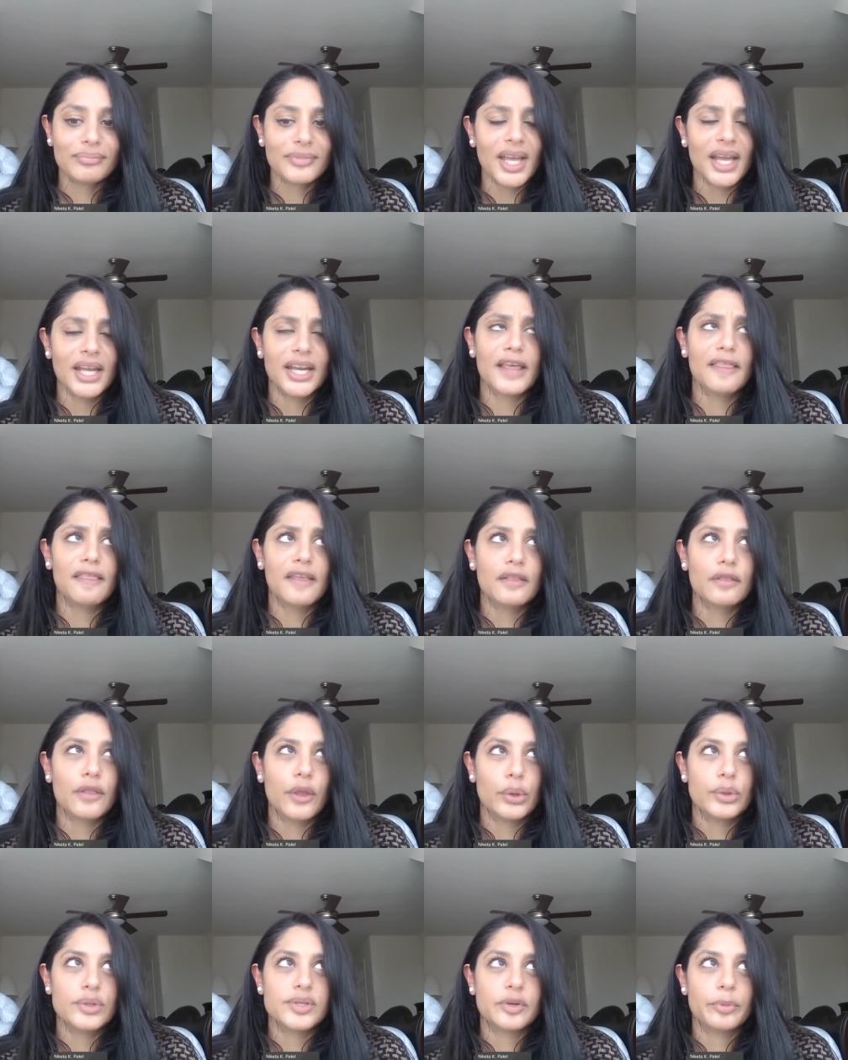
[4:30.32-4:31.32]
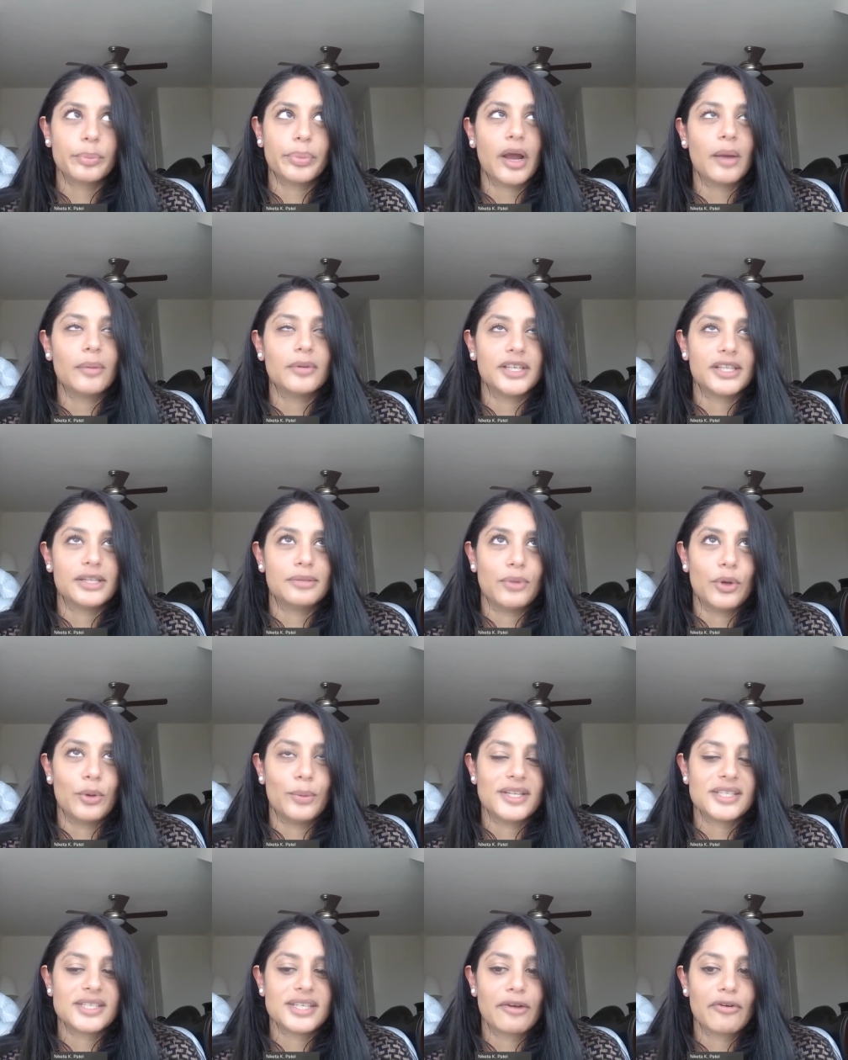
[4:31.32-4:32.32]
And I think those are probably the
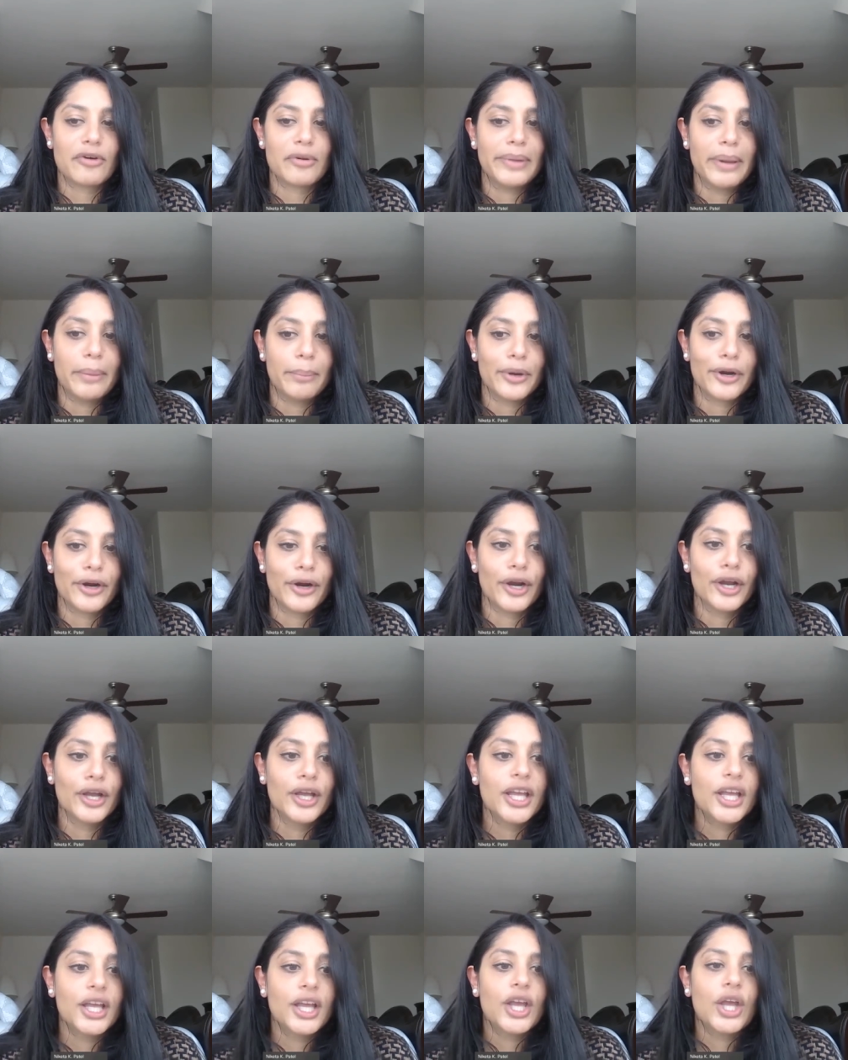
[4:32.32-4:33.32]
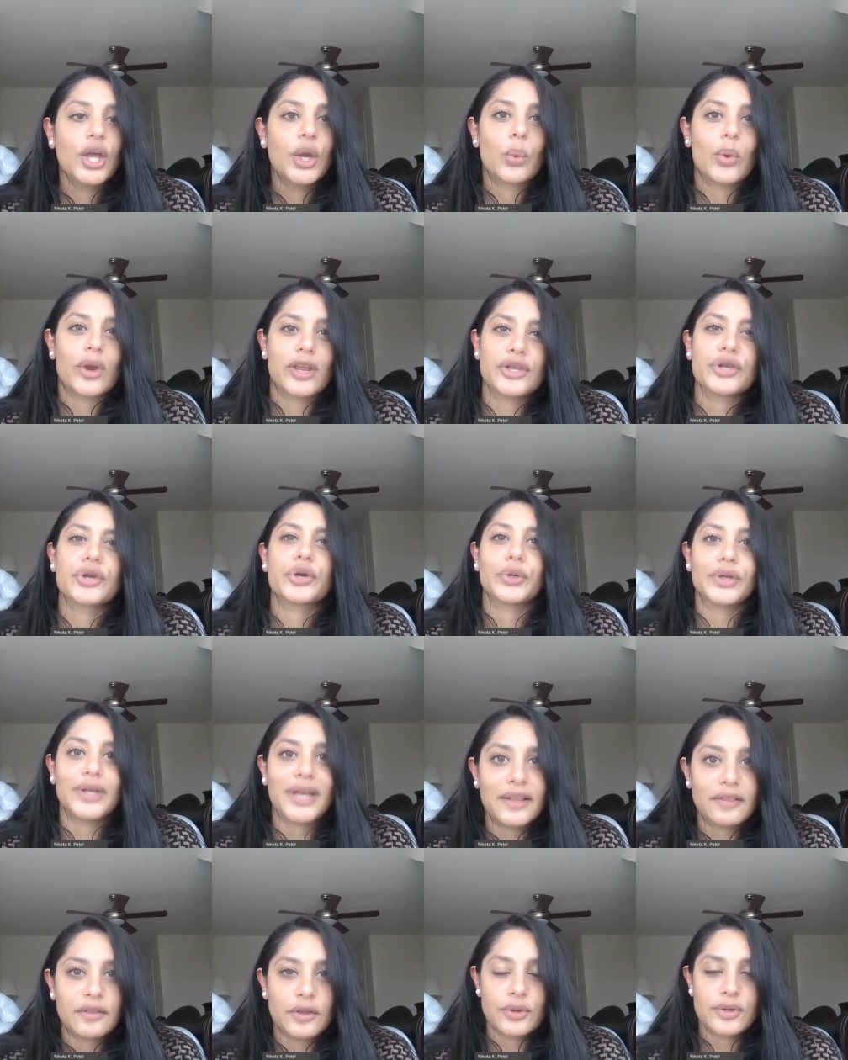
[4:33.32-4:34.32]
moments I remember where you
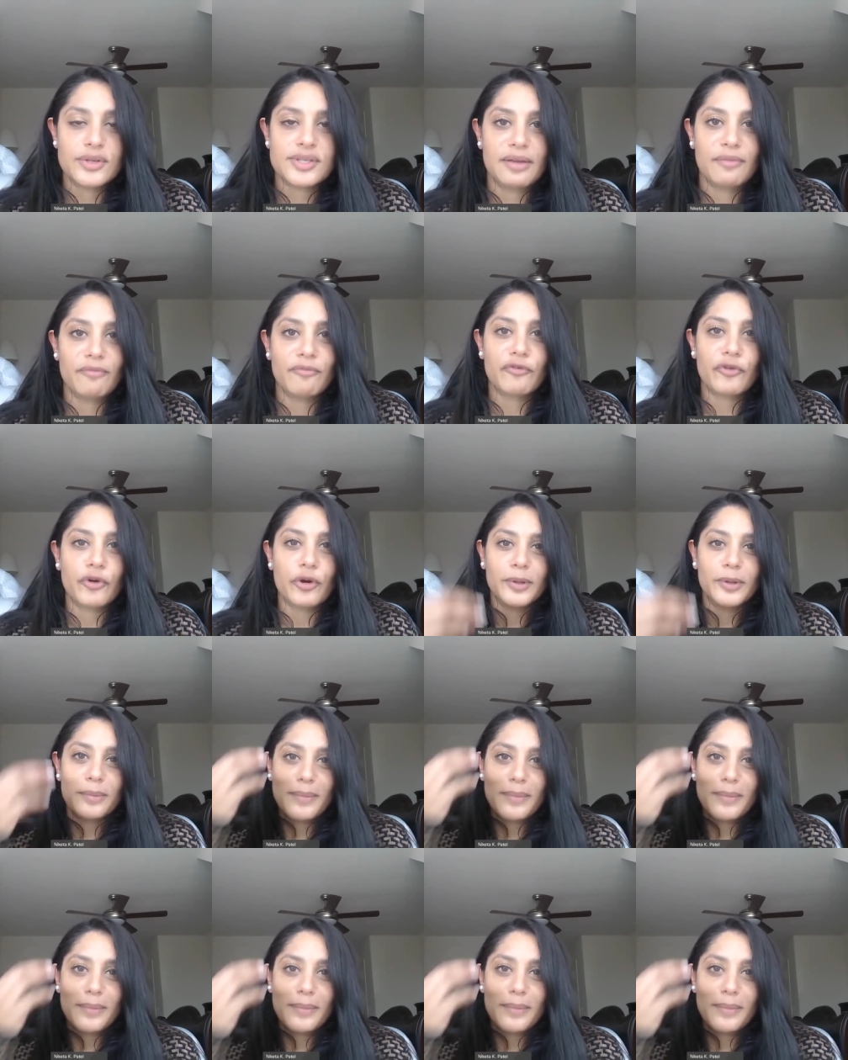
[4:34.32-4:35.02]
create those informal